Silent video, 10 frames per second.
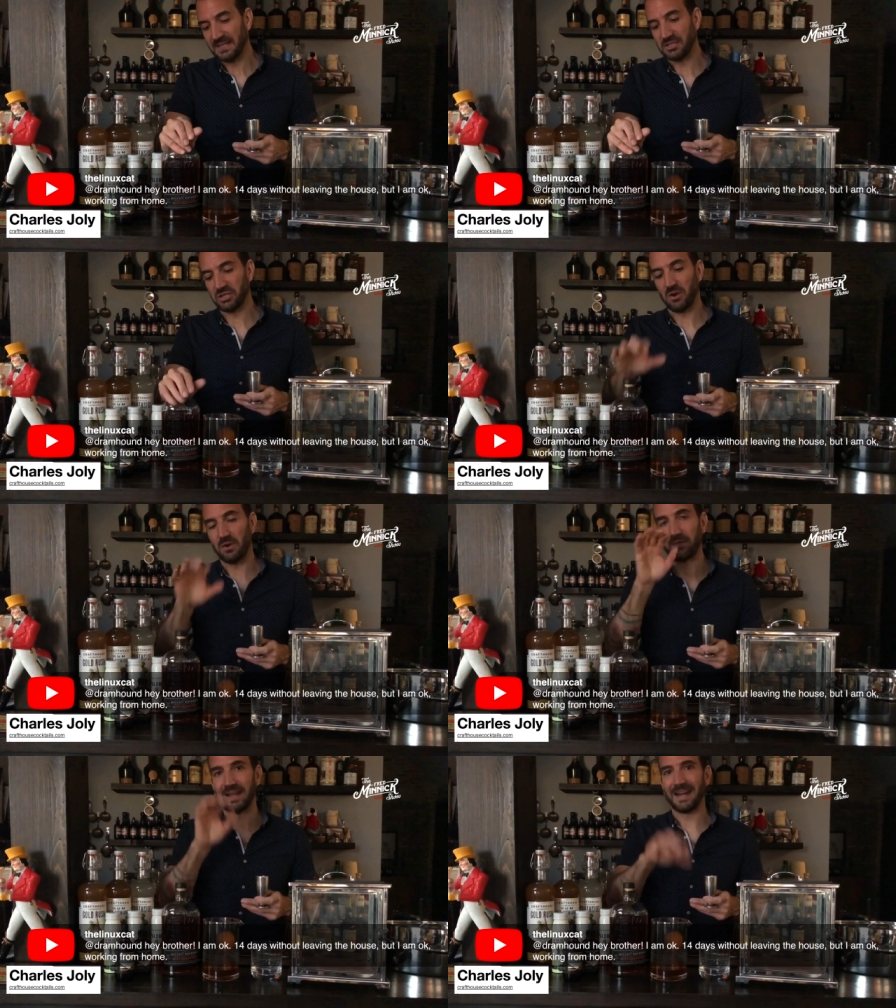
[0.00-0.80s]
and
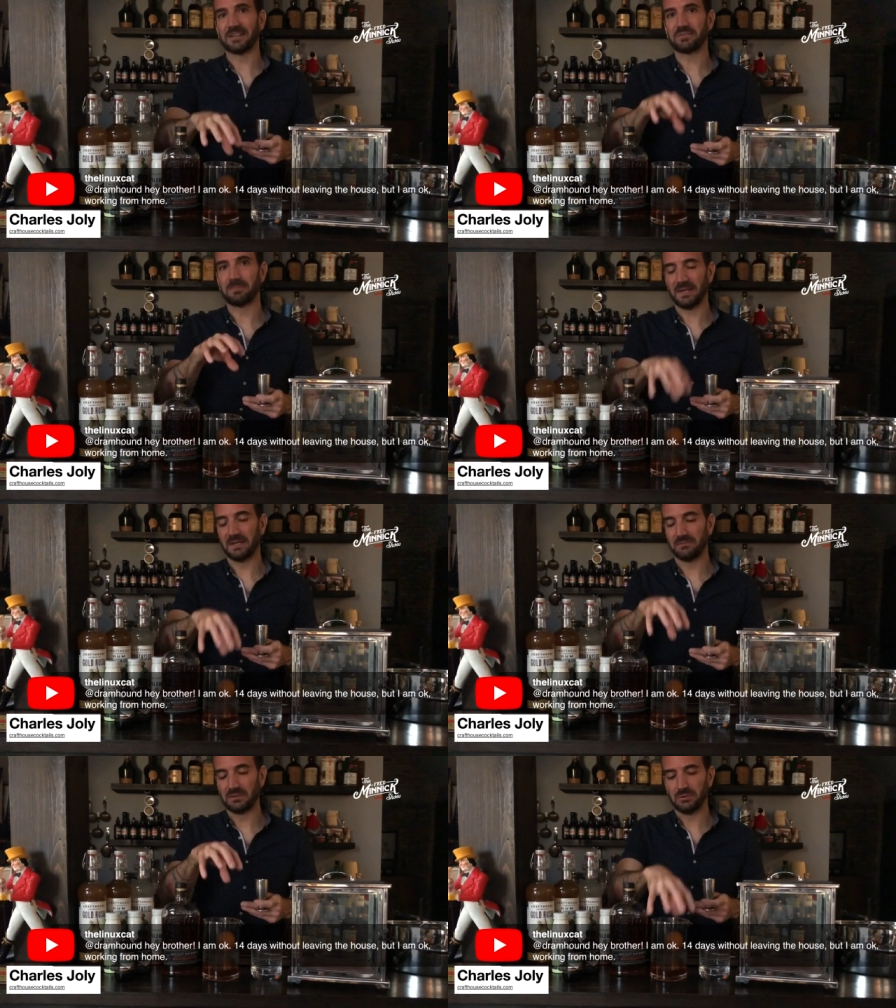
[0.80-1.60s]
so that extra
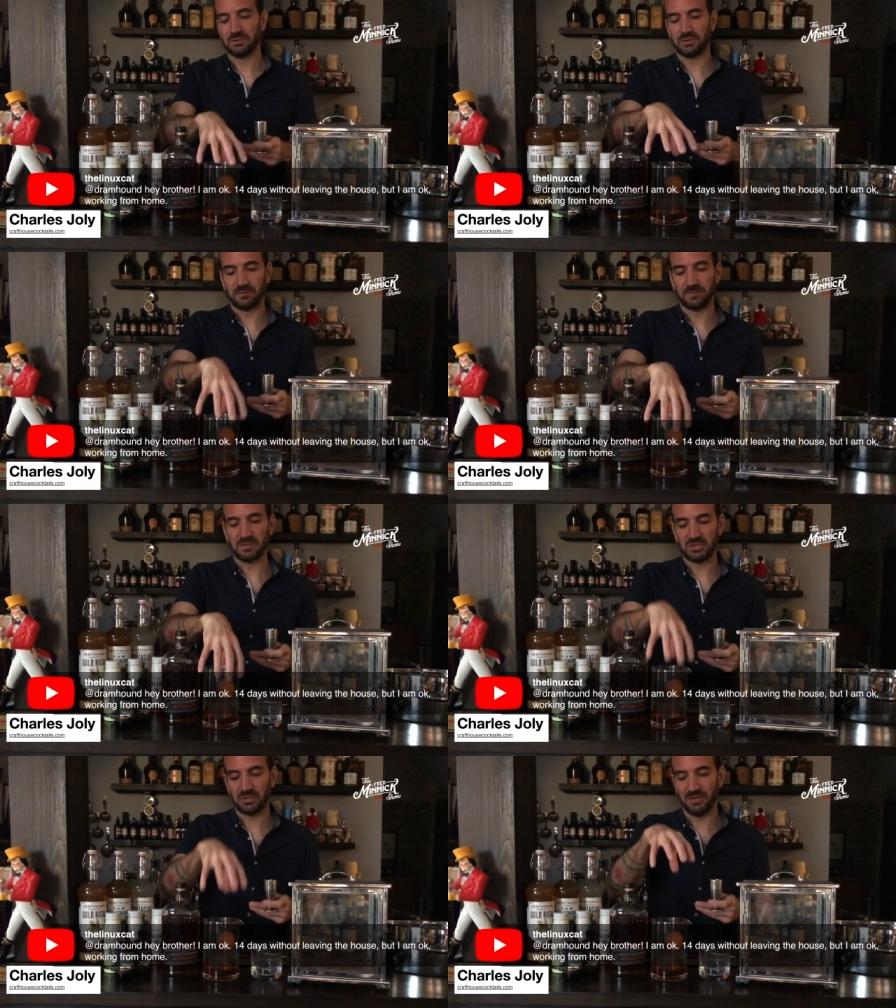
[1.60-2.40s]
bit of dilution from
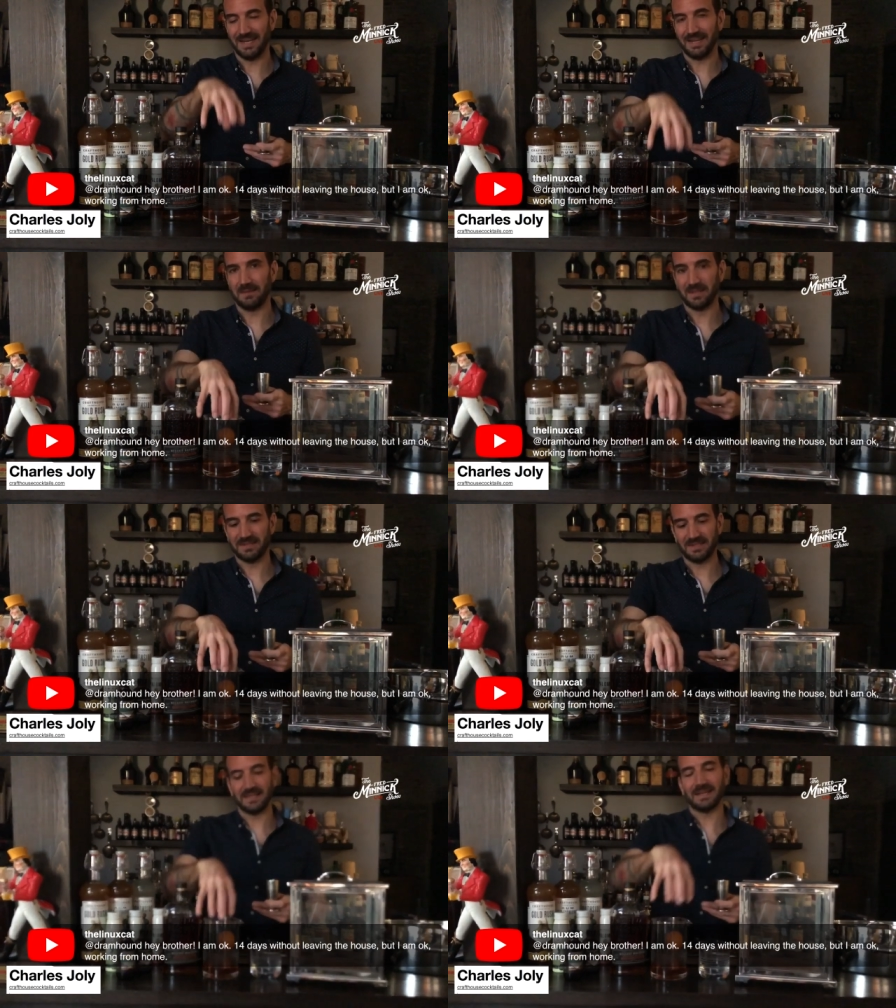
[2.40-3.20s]
the stirring in the
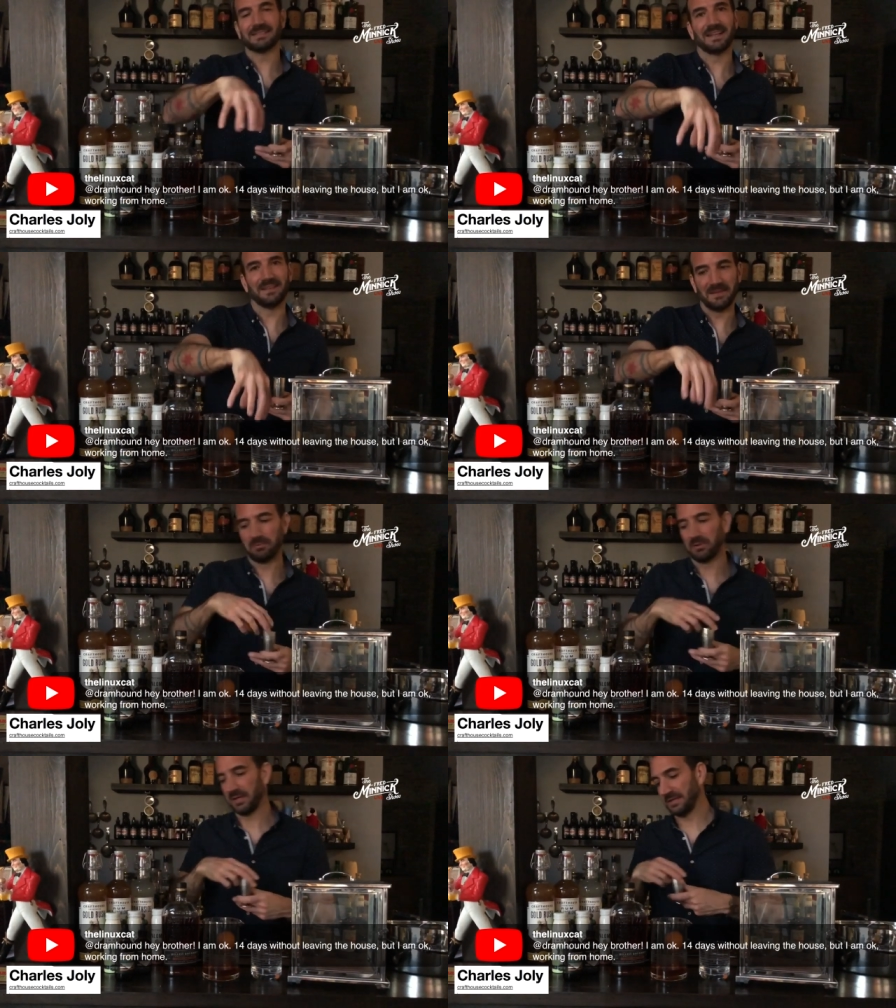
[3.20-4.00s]
mixing glass and
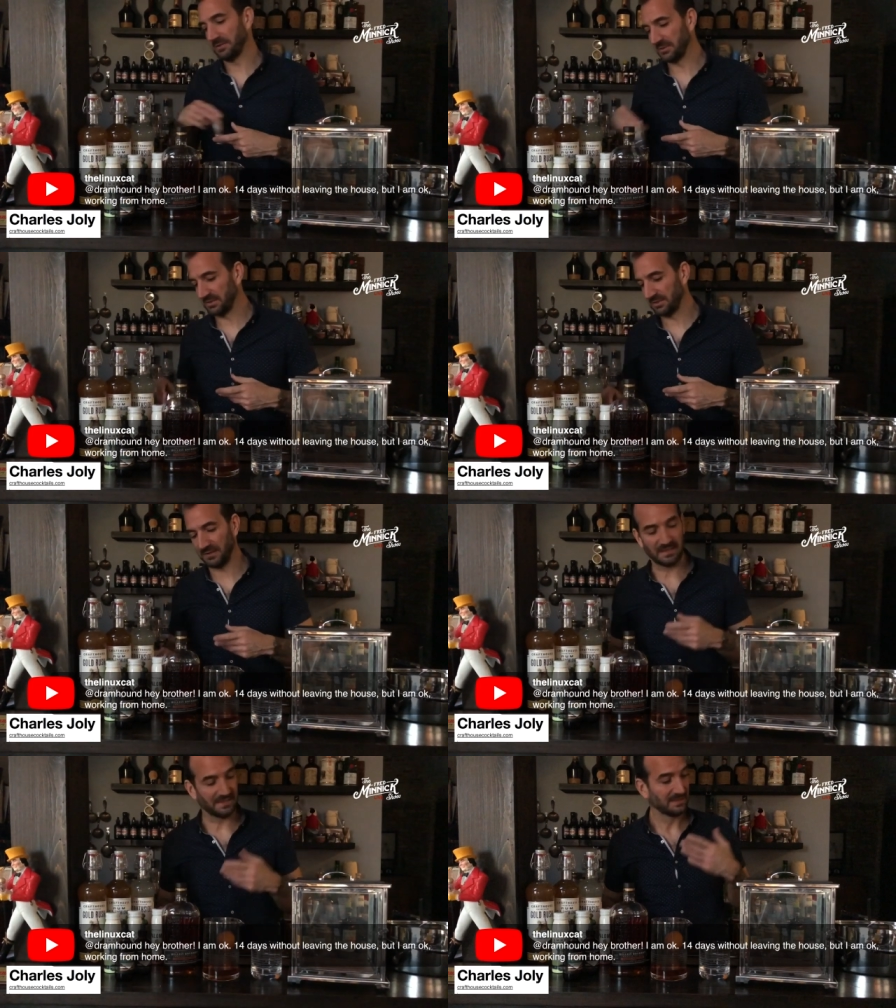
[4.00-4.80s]
then putting it into our
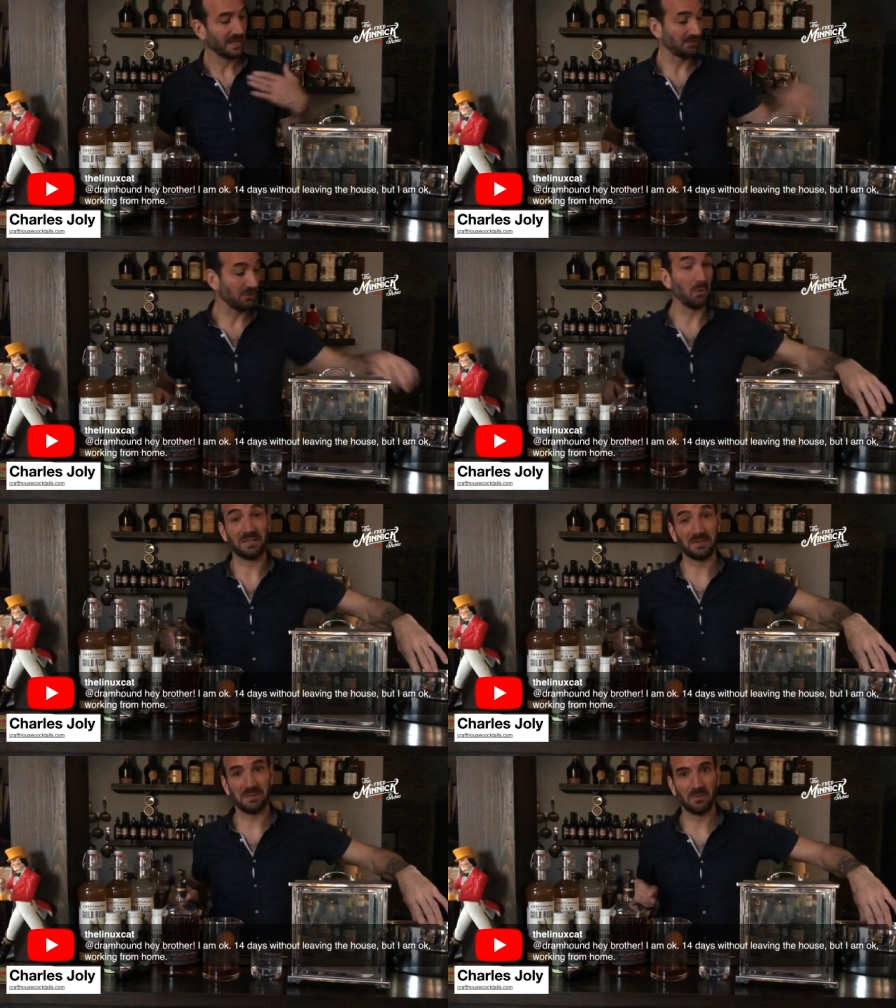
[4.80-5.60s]
serving glass is
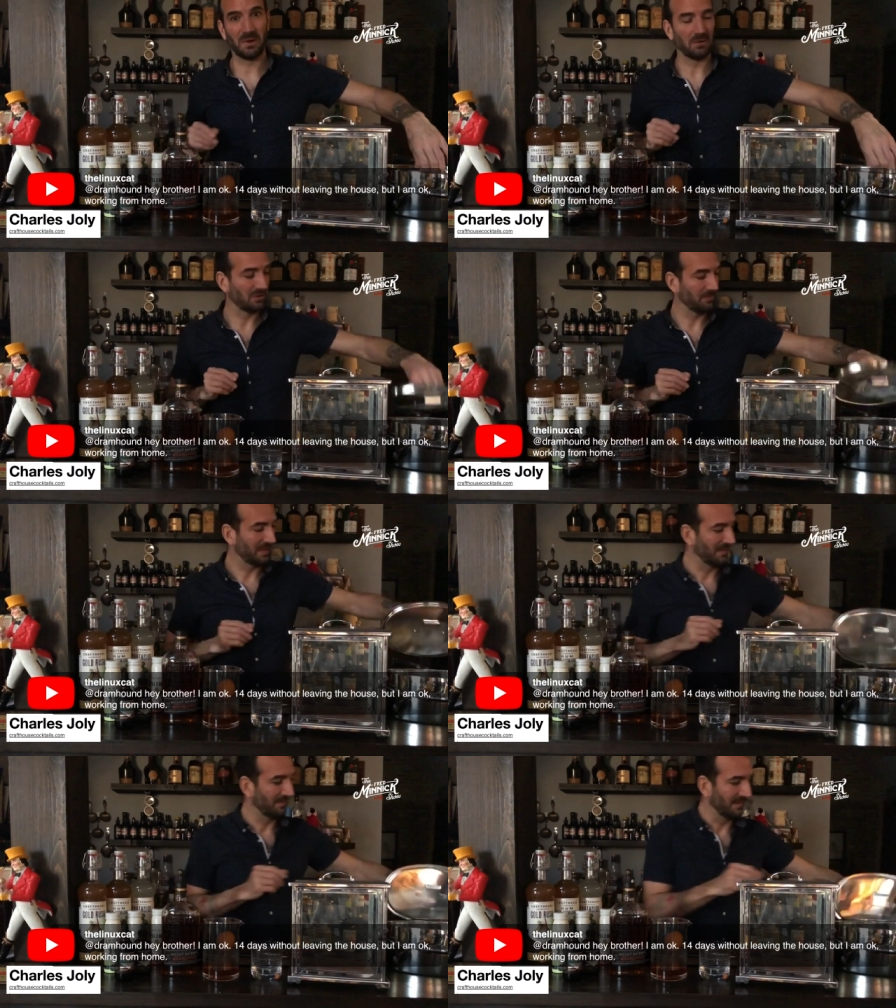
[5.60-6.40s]
going to be
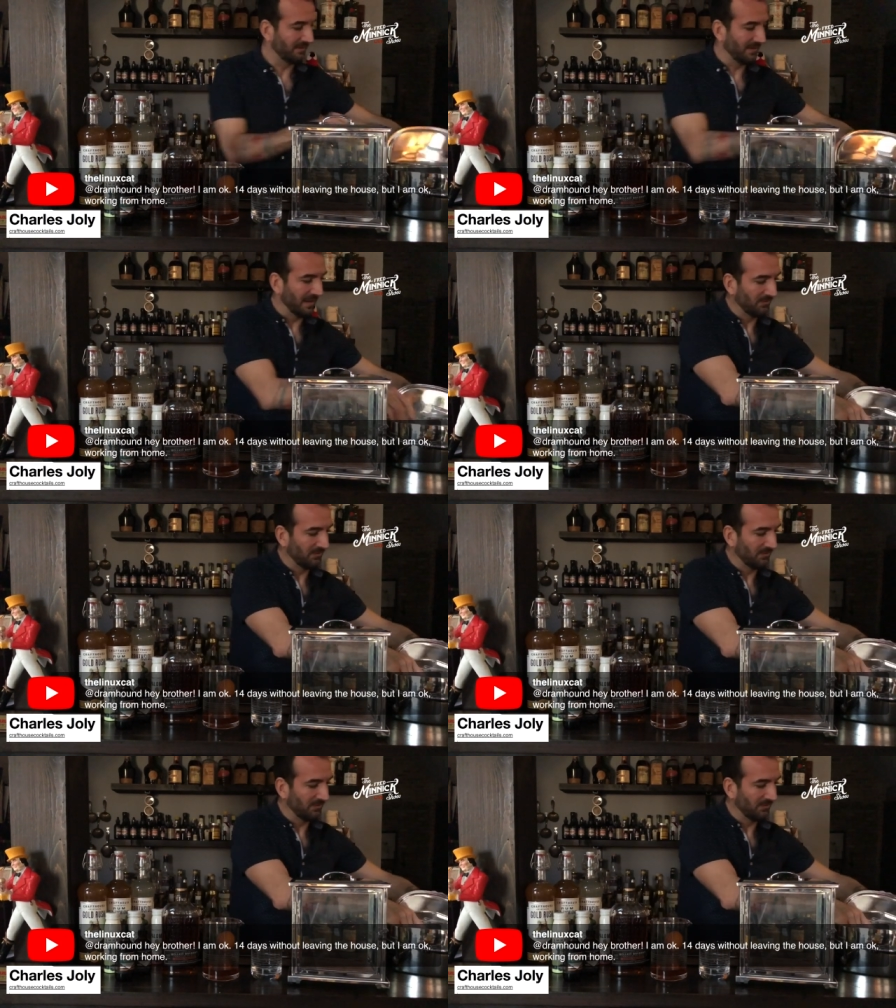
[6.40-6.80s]
welcome in this case.